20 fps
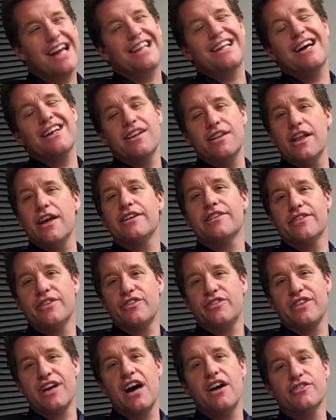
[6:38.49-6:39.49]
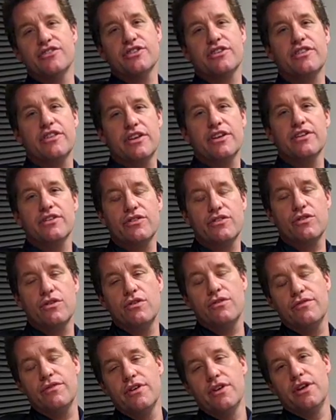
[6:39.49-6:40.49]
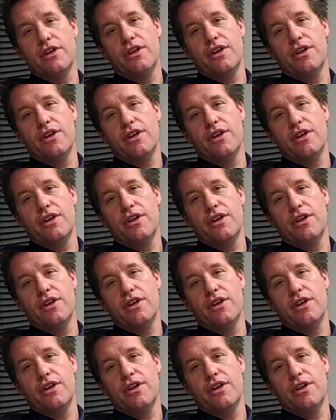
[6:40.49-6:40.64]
I kind of like nostalgic things, so if